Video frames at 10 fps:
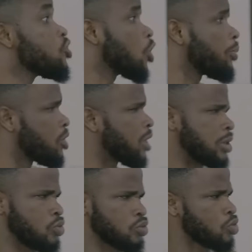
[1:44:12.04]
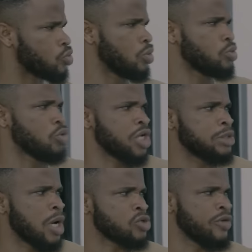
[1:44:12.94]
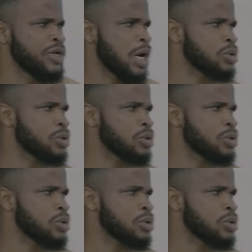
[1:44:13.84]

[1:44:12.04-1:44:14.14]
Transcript: even told Veronica to chase me out of the